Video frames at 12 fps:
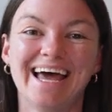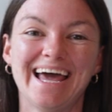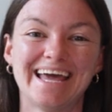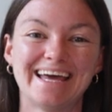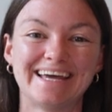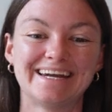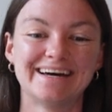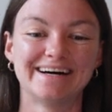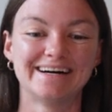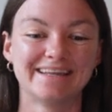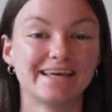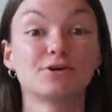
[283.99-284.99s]
And
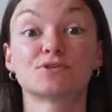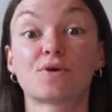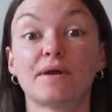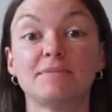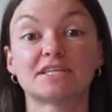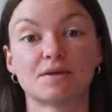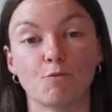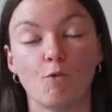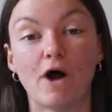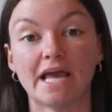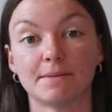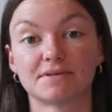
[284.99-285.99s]
they also gave me some
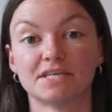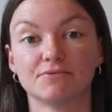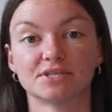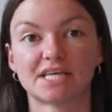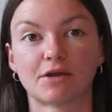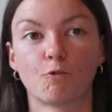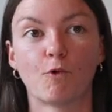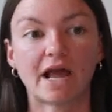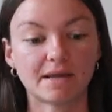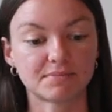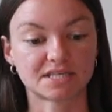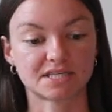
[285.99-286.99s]
wipes. It was like
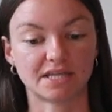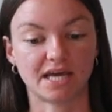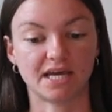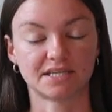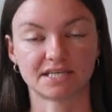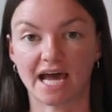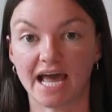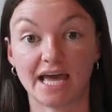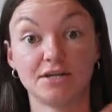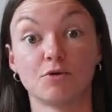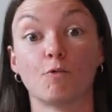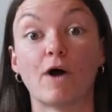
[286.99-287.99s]
wipes that I
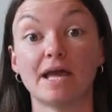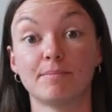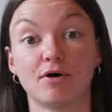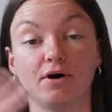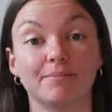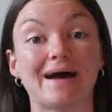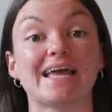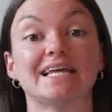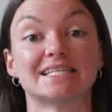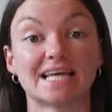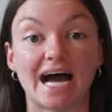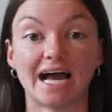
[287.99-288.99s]
had to wipe on my
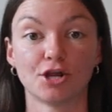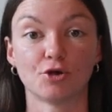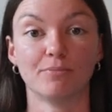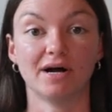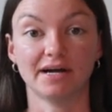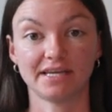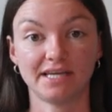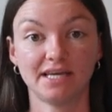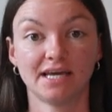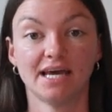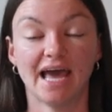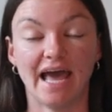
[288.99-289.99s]
entire
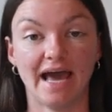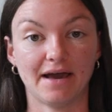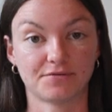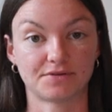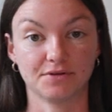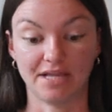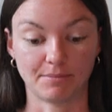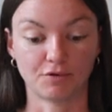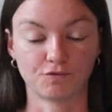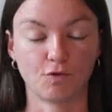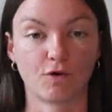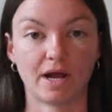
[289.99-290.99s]
body after, like
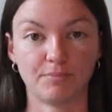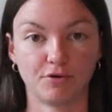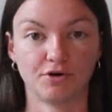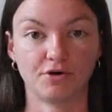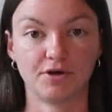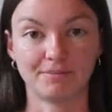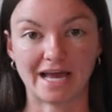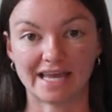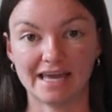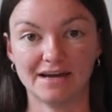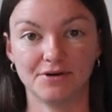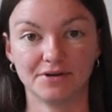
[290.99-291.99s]
before I put on my
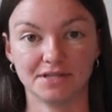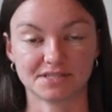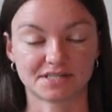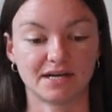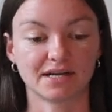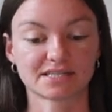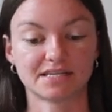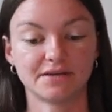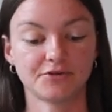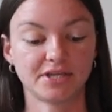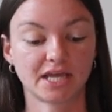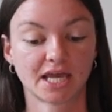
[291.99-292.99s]
gown and socks and
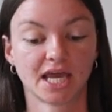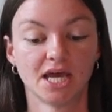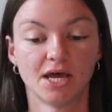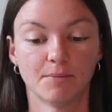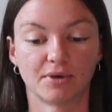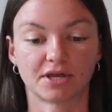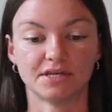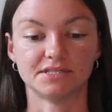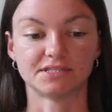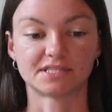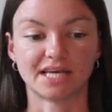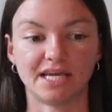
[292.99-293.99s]
everything,
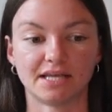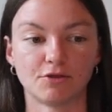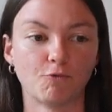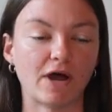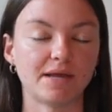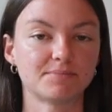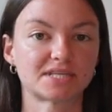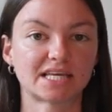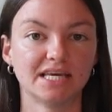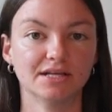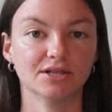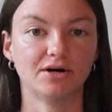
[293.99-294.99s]
because like the wipes
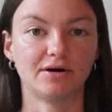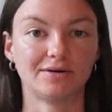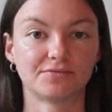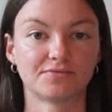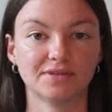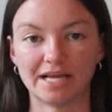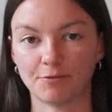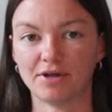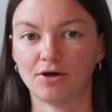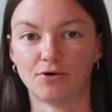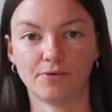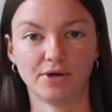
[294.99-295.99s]
kill off, like we
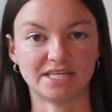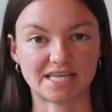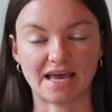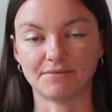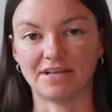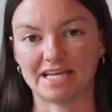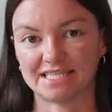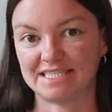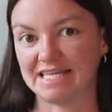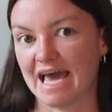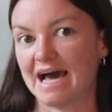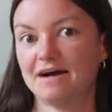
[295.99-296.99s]
always have like
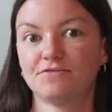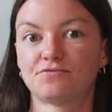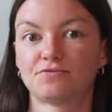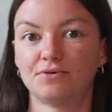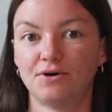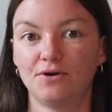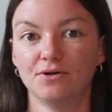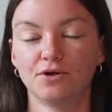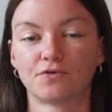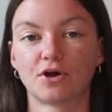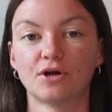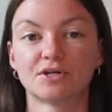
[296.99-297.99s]
staph all
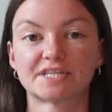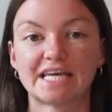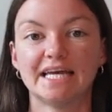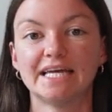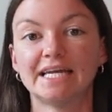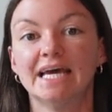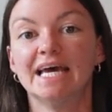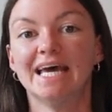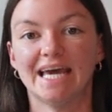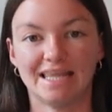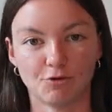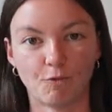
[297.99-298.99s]
over our skin,
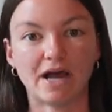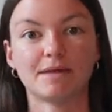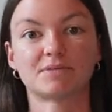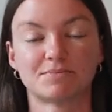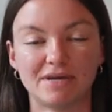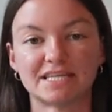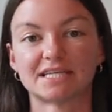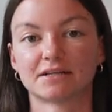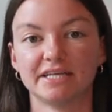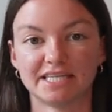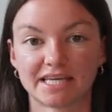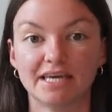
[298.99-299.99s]
and the wipes
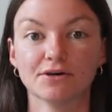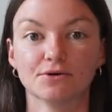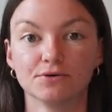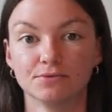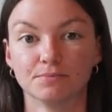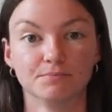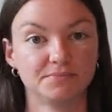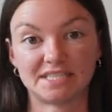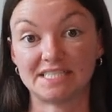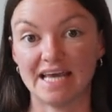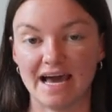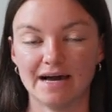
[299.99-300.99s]
basically kill
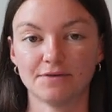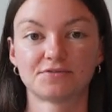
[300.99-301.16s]
staph.